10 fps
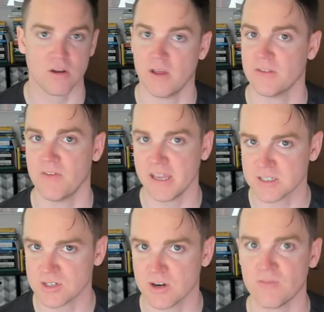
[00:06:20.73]
on the
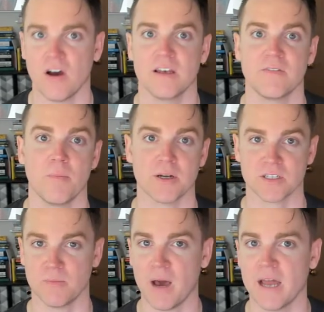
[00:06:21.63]
vagus nerve on different parts of
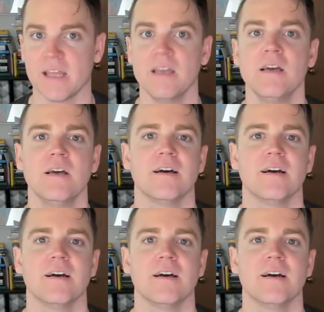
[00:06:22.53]
the body.